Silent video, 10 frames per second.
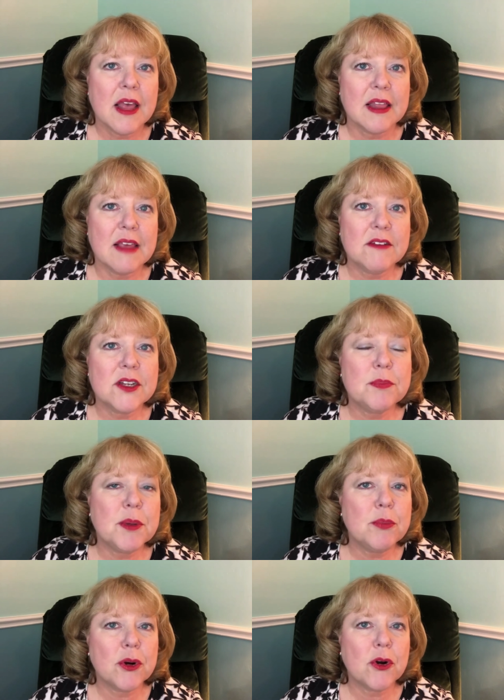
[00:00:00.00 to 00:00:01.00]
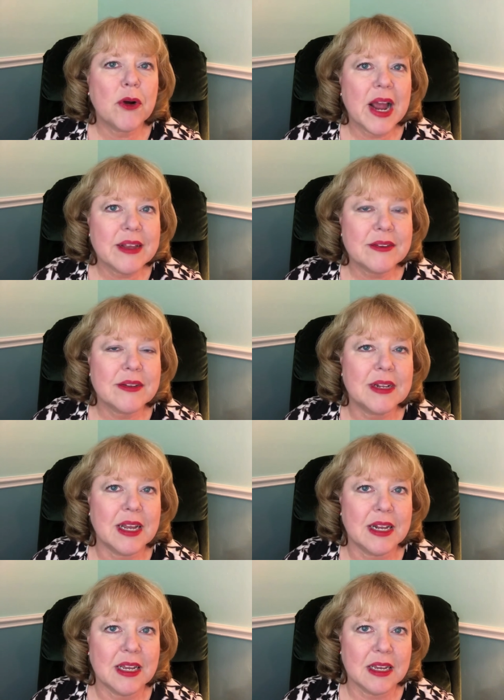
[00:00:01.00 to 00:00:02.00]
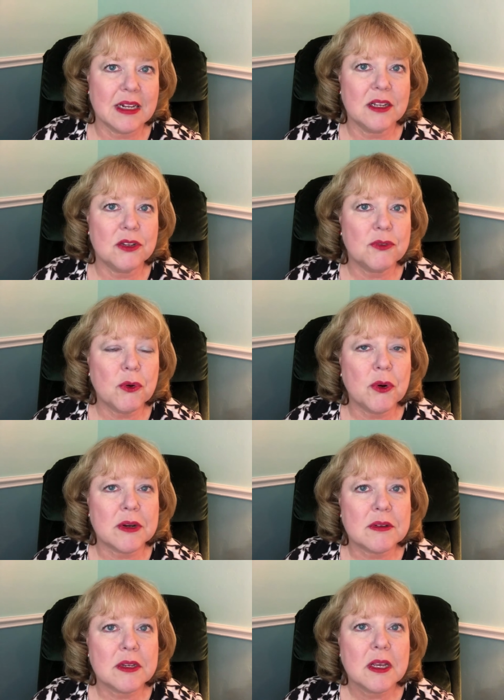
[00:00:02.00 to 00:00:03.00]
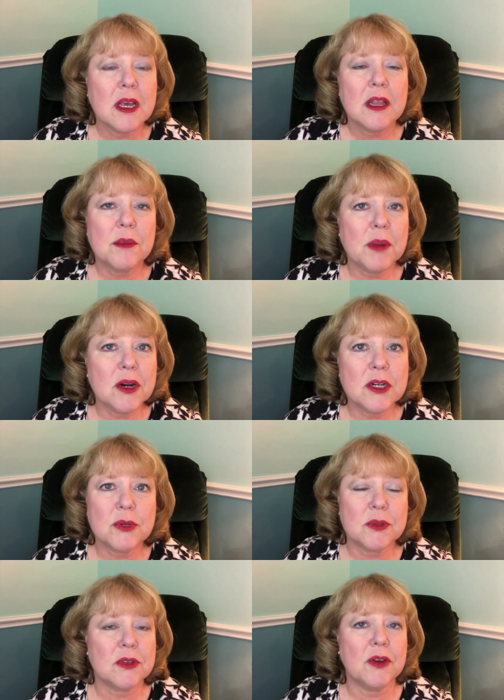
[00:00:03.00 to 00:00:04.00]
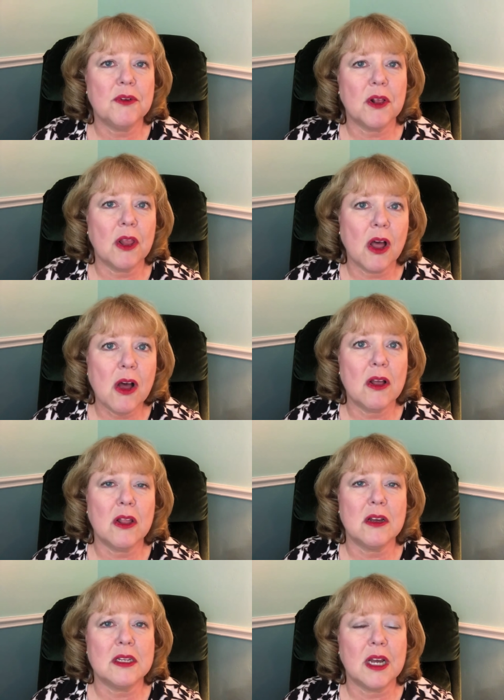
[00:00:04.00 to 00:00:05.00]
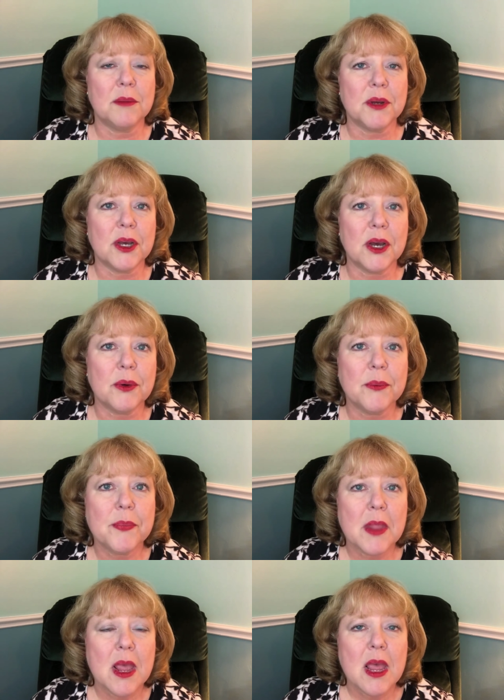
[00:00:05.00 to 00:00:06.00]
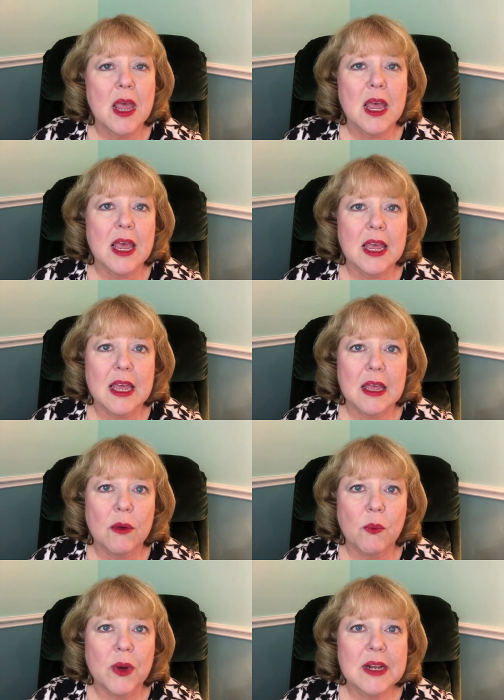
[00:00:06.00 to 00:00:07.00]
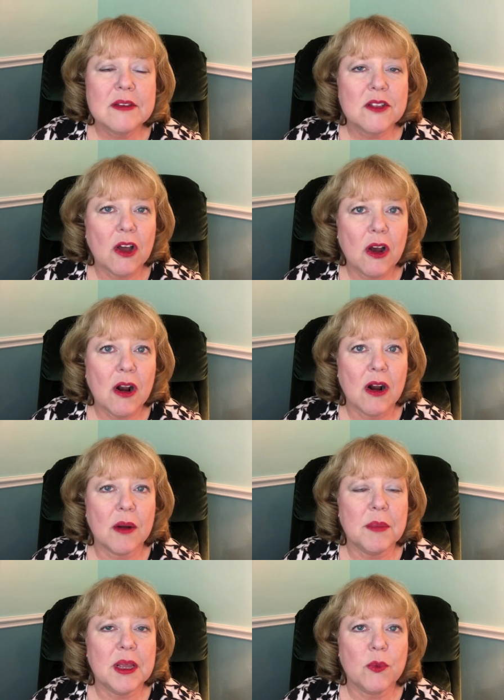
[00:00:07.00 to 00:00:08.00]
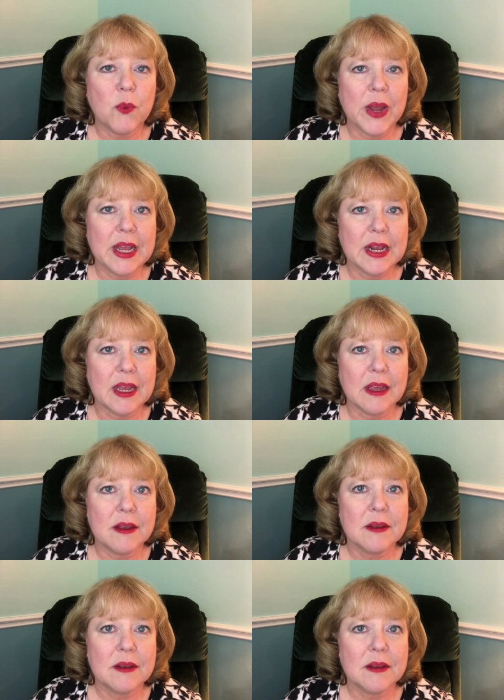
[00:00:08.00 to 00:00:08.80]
They've just been procrastinating getting divorced. The marriage was over a long, long time ago. What is the harm in waiting?